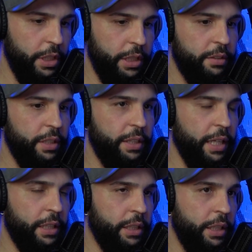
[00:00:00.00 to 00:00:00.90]
and he said
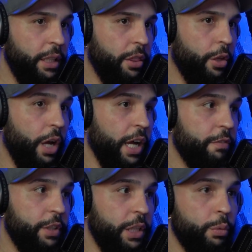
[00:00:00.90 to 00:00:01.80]
that he thought
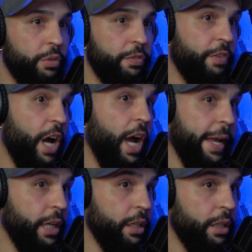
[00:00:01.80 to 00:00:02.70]
everything was
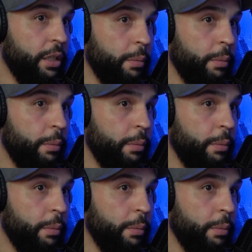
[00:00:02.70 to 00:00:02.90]
fine